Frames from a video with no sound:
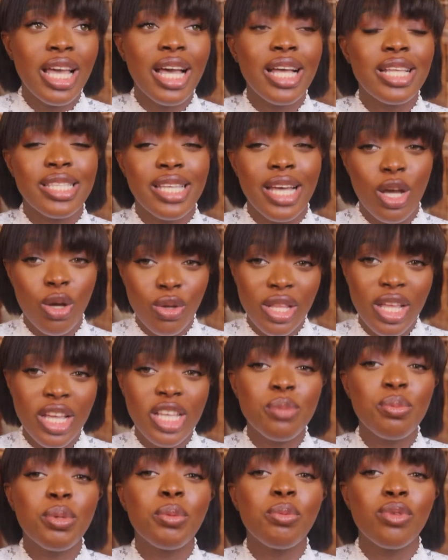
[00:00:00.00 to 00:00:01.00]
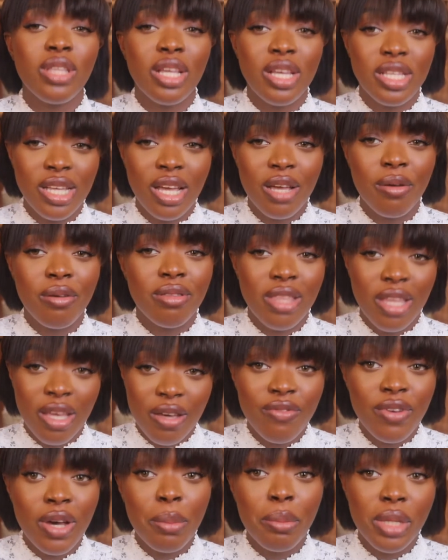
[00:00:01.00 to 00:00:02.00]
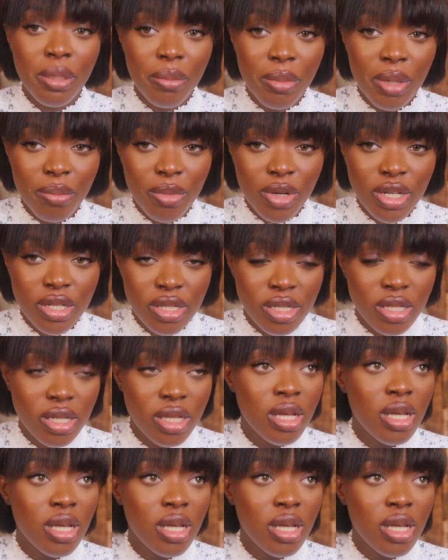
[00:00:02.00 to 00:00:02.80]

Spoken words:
antagonize people that are their family members.